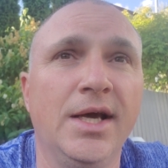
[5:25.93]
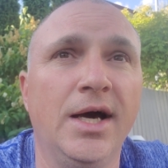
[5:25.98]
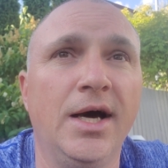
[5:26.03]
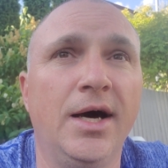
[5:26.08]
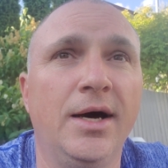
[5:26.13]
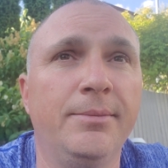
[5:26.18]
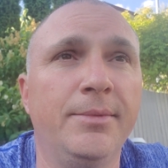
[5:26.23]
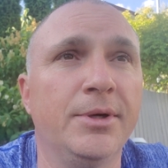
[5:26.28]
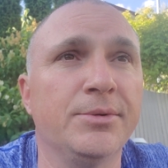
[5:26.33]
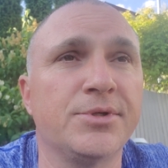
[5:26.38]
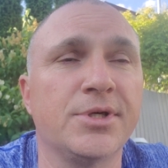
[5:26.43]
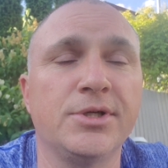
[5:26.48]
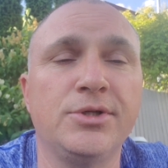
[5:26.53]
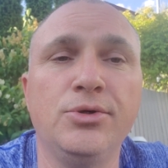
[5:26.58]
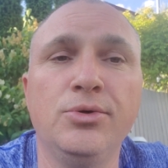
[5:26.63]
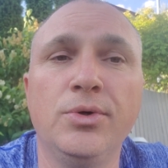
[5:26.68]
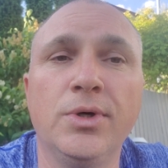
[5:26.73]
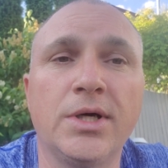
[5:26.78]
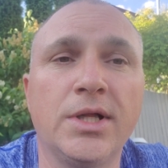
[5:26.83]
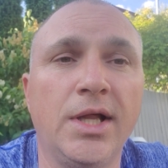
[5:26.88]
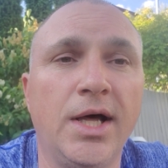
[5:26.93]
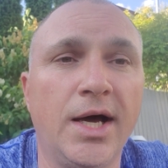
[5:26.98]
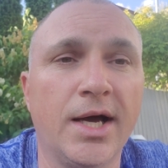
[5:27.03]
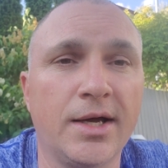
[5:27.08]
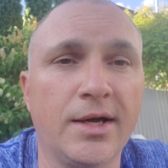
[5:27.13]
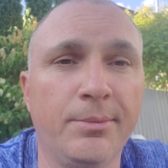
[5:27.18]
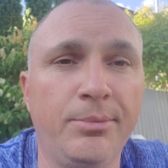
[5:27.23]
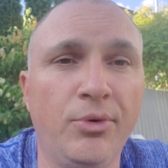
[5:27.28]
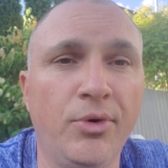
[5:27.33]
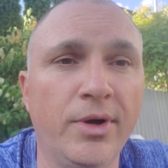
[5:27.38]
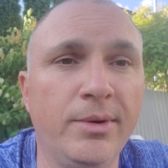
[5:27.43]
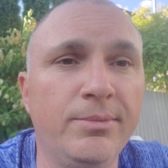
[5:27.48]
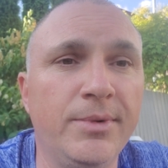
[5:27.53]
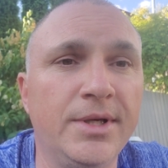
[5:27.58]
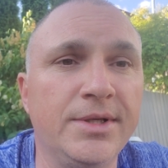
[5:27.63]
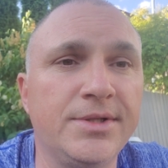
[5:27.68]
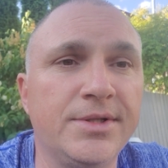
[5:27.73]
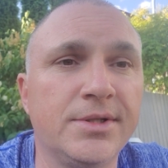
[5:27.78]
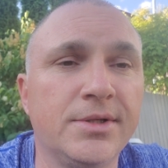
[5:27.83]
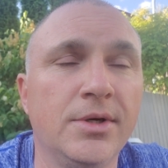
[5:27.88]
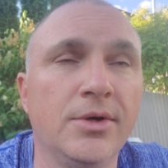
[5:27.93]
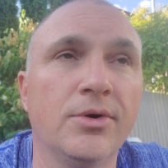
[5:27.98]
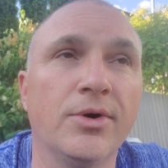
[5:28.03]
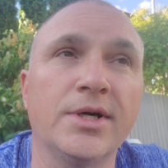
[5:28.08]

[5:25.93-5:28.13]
it was a 2 o'clock appointment,